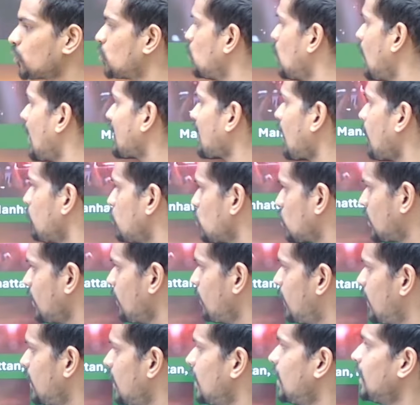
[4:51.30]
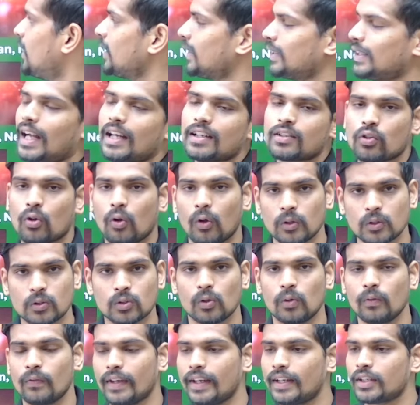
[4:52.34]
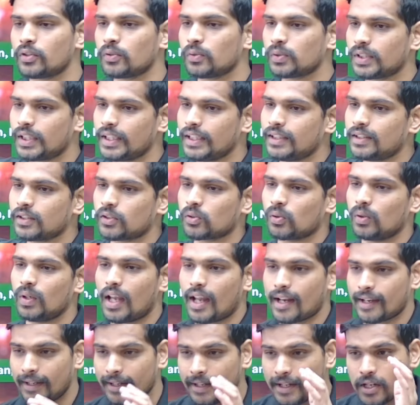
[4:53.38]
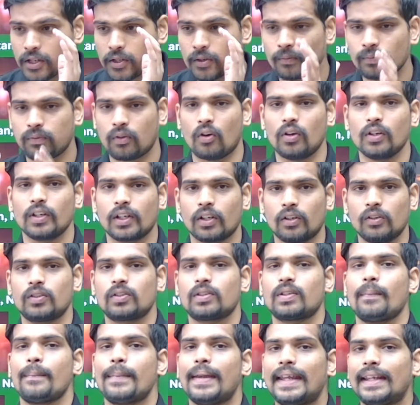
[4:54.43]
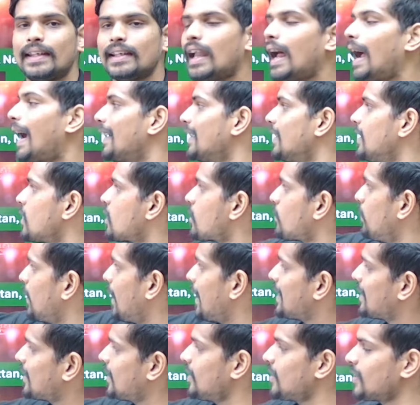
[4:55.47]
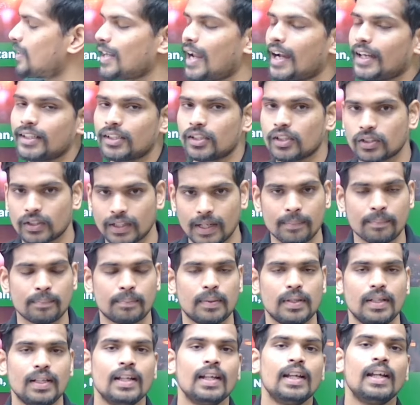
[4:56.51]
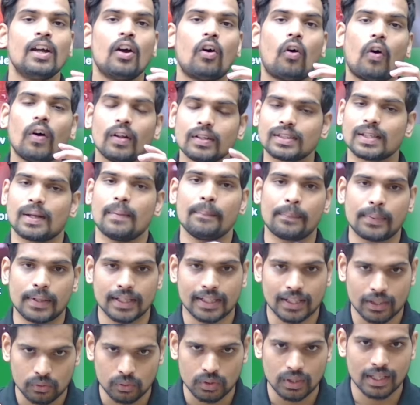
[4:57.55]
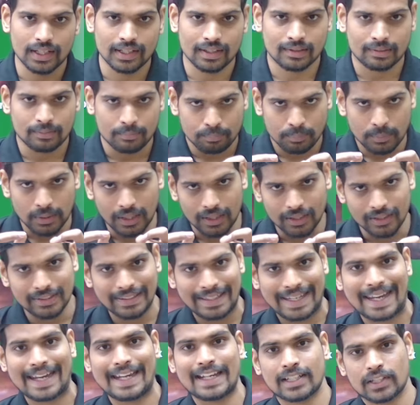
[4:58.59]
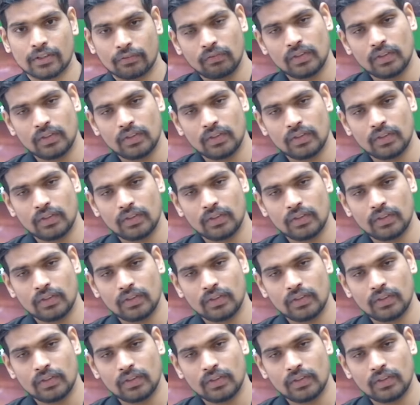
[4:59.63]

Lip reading: II at Abu Simbel, that's also where you see the solar radiation falling onto the main idols placed inside the temple on some particular dates